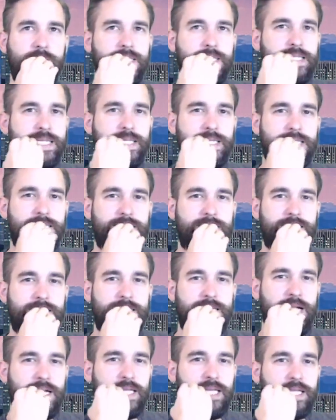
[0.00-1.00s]
Or is that
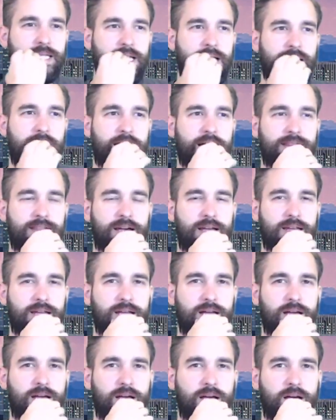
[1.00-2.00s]
I
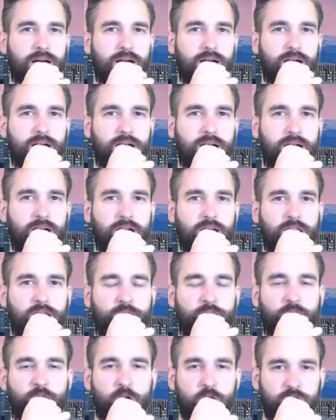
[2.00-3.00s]
thought
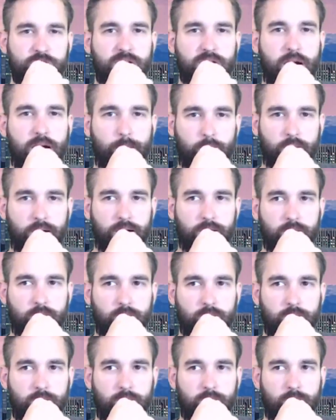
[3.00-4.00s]
the first
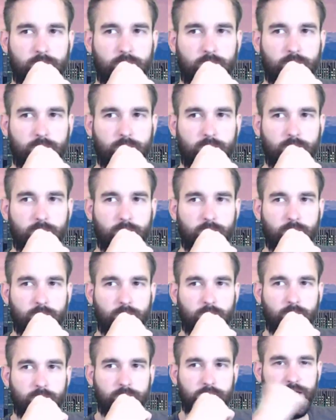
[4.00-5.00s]
tiebreaker
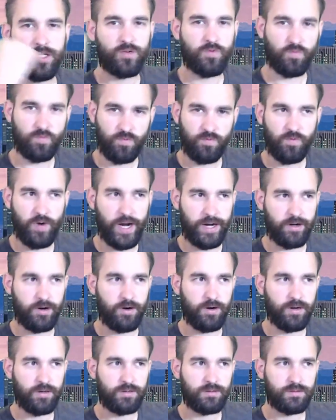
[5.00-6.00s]
is
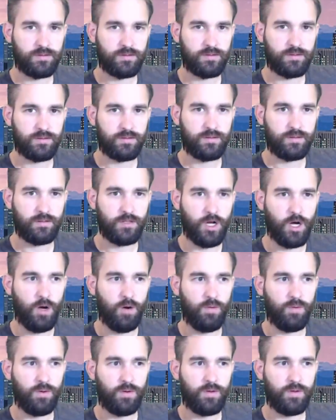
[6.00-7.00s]
record.
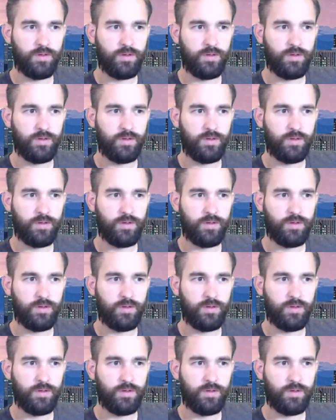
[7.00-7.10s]
No.